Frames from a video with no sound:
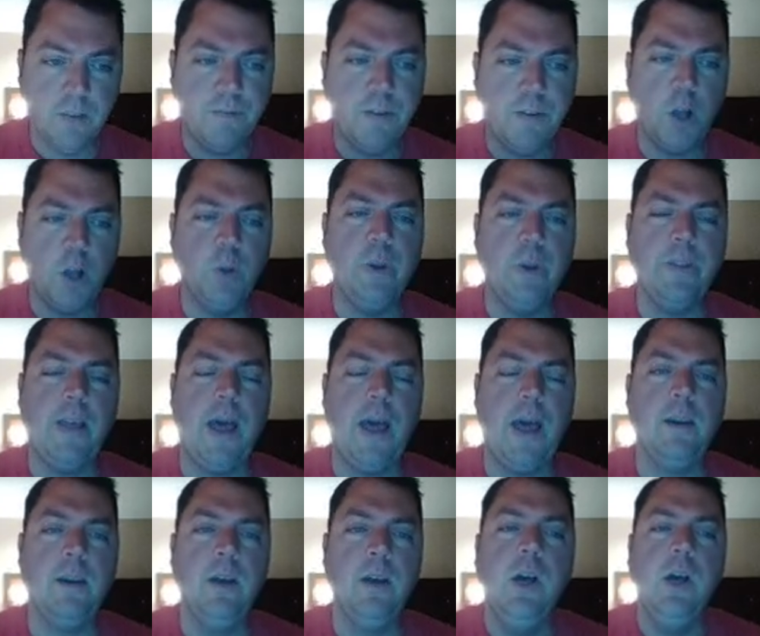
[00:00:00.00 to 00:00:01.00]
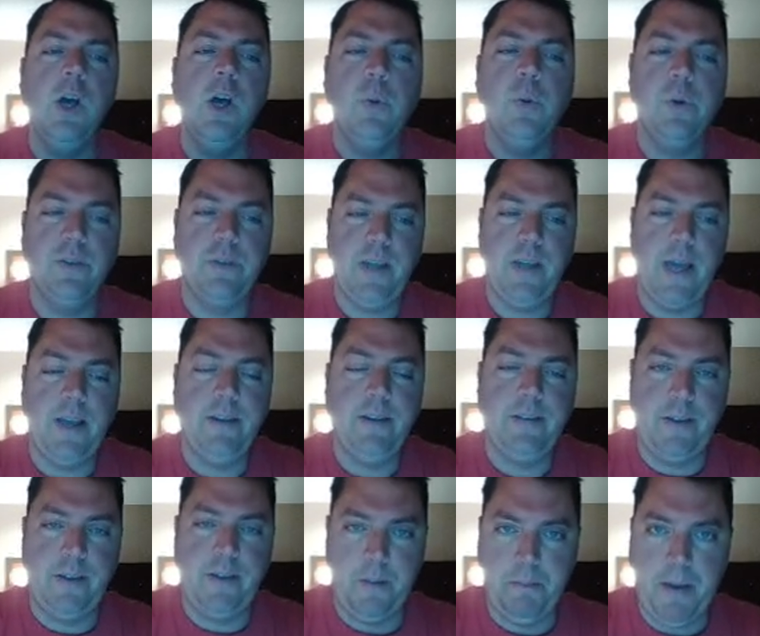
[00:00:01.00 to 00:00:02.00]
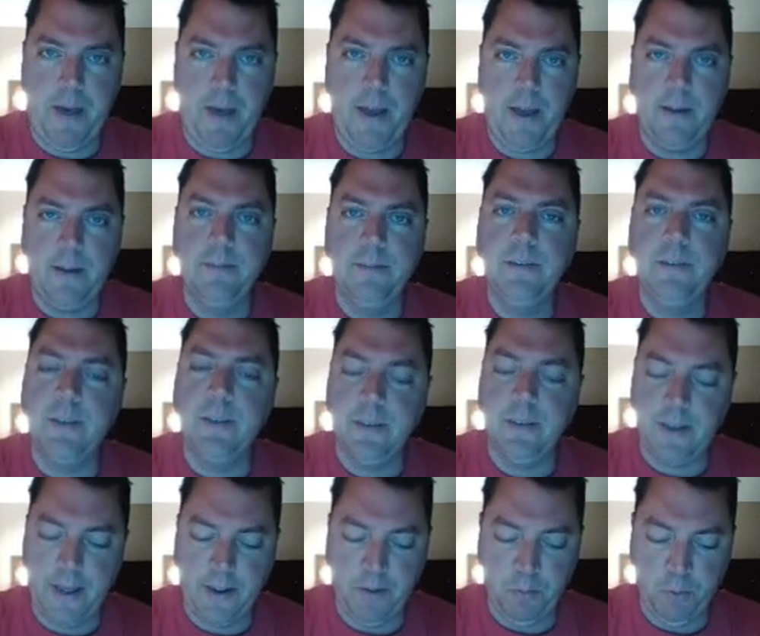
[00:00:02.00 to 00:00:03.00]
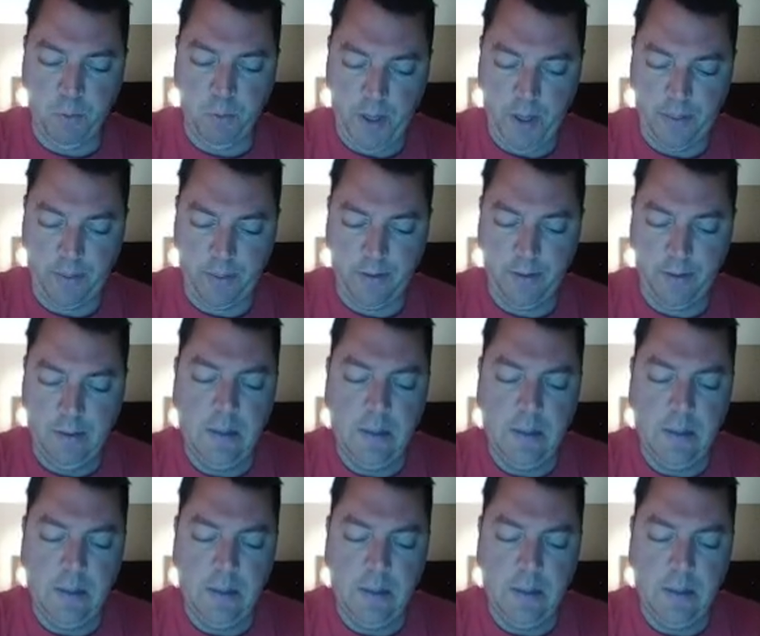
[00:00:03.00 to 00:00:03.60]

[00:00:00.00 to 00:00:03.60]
Following that, we would take a step back and take a breath.